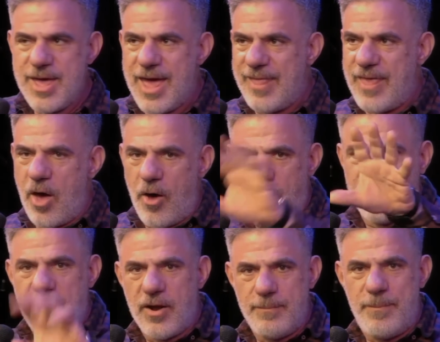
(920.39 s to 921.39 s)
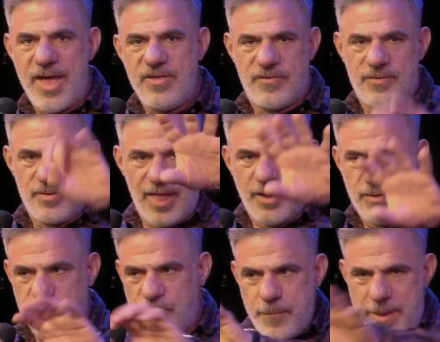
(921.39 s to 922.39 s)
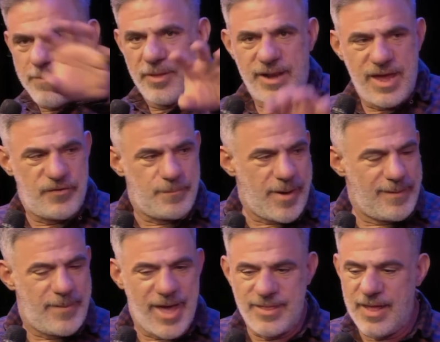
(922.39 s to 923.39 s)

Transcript: and they all get on beds, like two people on each bunk bed.